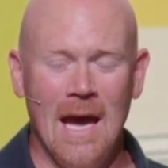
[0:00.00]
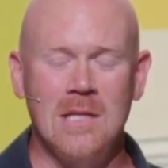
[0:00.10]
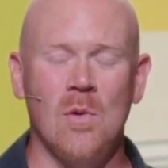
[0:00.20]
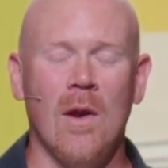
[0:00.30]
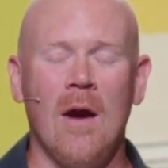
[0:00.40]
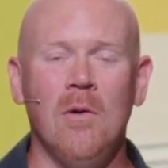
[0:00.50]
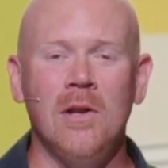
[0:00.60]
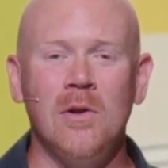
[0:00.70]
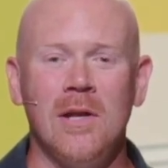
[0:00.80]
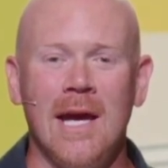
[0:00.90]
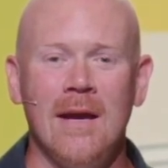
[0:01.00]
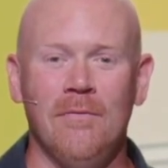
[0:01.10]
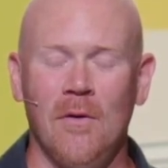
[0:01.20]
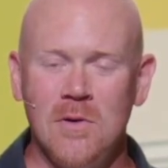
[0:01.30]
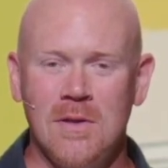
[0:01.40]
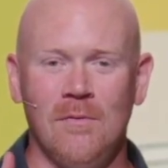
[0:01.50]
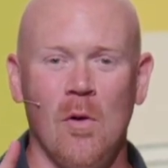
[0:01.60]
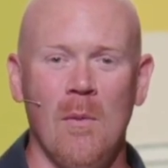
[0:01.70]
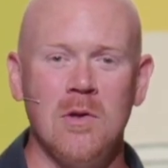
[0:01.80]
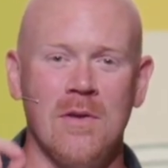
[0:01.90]
And so, what I want to do today, if first and
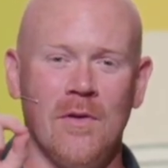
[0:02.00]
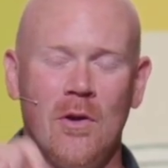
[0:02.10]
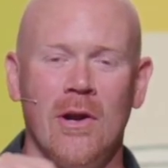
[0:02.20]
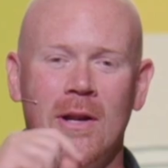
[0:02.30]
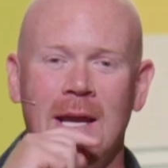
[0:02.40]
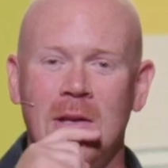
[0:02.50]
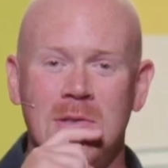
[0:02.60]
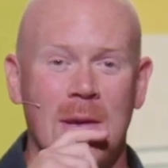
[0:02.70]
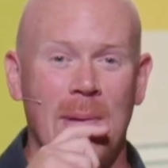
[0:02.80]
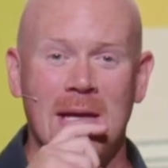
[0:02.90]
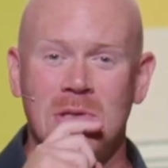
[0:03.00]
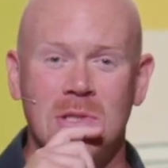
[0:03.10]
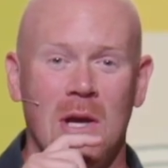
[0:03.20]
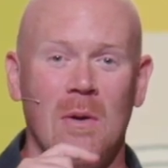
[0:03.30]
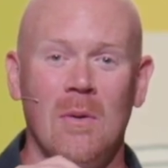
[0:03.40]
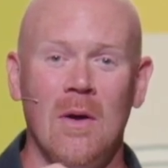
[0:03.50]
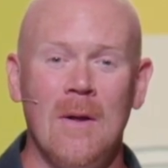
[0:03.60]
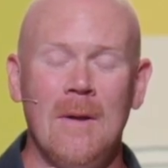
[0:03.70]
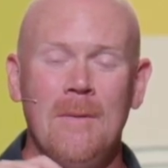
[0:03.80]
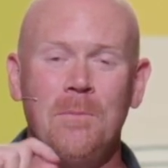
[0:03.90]
foremost, if you're here today and you say, Pastor Joe,
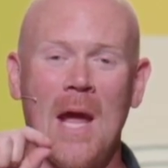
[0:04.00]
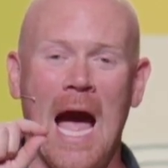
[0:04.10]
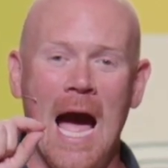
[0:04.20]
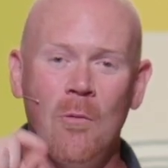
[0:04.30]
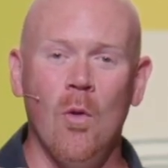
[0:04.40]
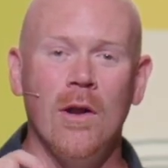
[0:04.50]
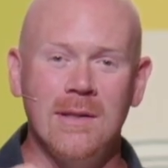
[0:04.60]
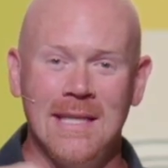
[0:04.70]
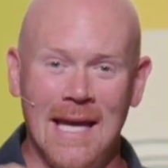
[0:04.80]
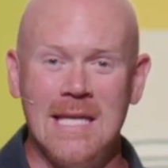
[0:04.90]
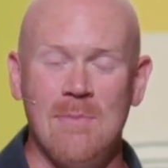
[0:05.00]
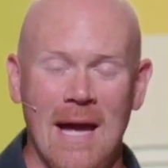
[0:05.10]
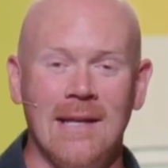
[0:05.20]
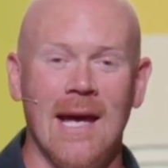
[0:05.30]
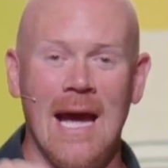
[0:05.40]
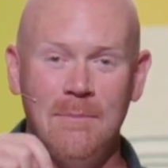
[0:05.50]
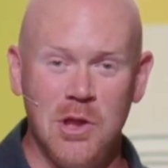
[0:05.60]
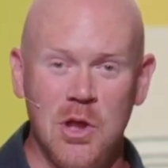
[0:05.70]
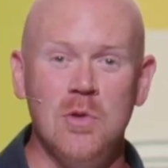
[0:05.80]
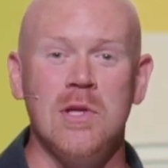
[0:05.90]
I want, today's my day. I'm
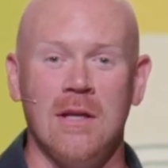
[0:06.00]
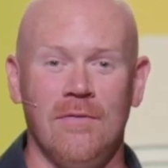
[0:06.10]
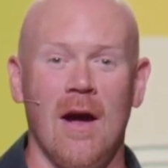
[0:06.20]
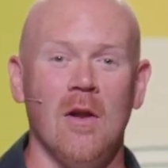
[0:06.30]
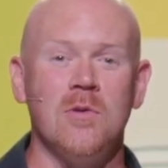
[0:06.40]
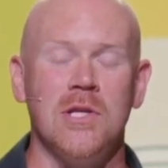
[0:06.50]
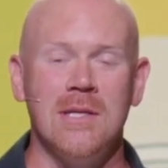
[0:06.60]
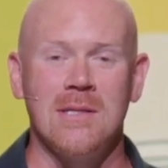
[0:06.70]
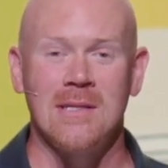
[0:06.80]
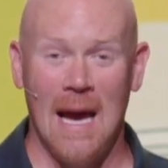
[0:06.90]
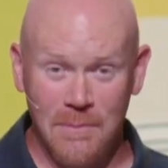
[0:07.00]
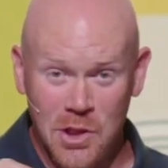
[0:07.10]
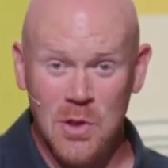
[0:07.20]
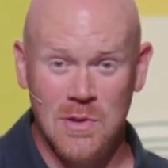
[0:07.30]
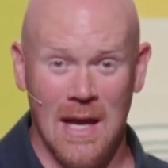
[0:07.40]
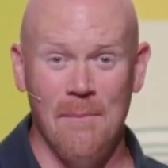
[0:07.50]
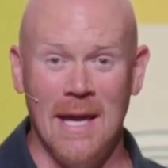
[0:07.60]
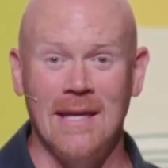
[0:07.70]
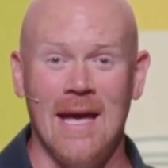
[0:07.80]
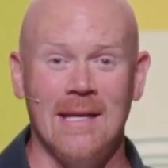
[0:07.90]
choosing to follow Jesus. I'm choosing, I'm
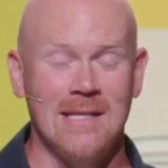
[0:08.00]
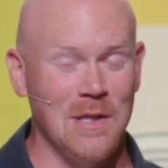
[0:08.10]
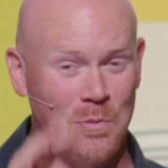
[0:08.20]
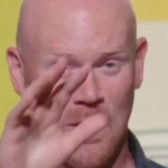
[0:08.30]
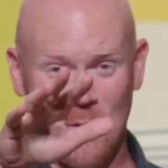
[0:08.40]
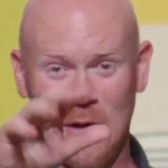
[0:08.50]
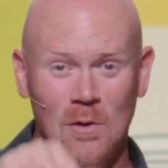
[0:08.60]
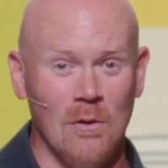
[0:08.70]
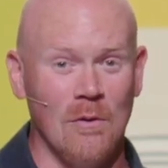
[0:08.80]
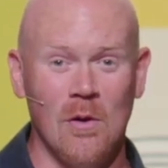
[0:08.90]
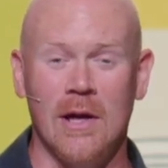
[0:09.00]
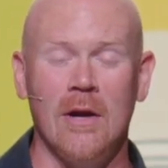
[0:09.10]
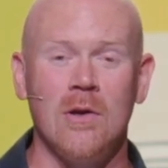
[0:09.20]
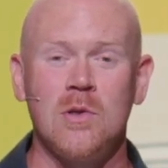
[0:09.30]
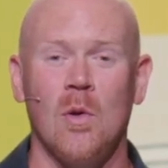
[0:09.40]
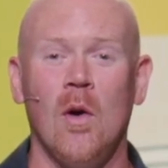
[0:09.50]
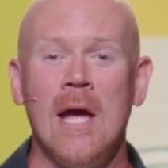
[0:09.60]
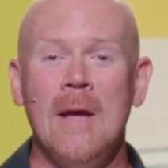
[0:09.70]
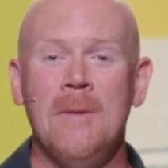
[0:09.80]
making that decision, whether in Louisville or here in Troy.